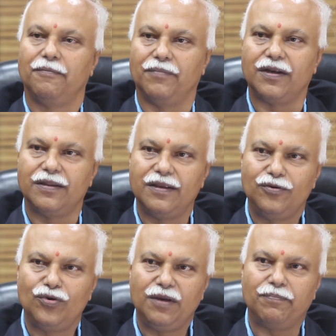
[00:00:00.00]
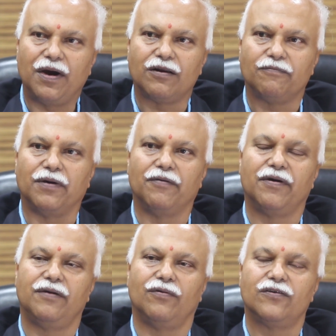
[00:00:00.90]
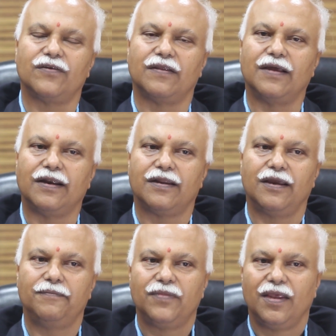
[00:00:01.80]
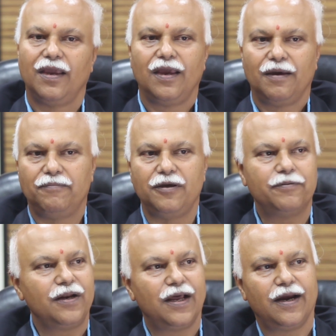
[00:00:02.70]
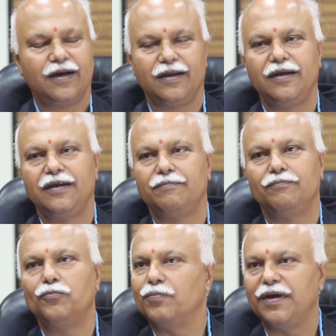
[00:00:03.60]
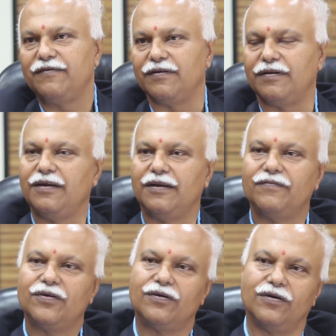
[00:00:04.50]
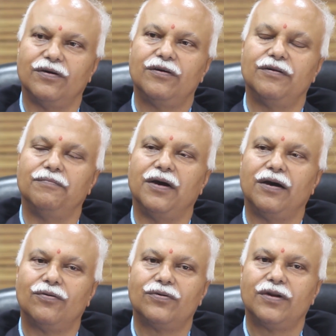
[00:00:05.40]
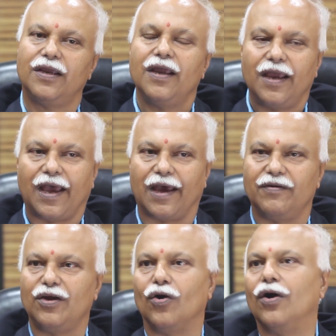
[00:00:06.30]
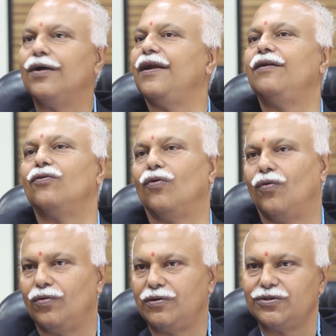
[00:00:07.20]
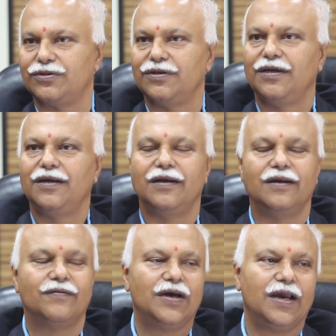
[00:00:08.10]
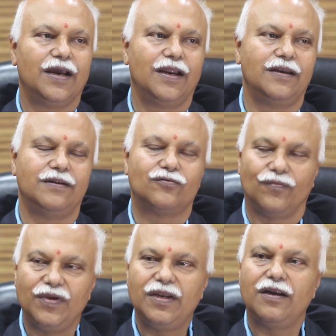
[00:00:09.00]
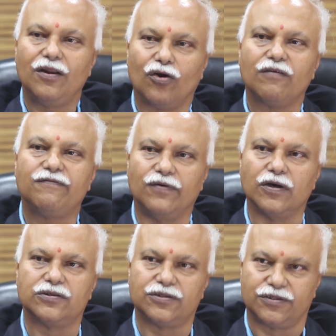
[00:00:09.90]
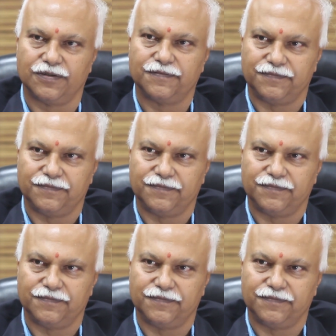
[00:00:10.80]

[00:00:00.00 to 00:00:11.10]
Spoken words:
But the unique part of Powai was, at that time, people had in Mumbai city never heard about having concrete roads, never had. So we did a lot of firsts.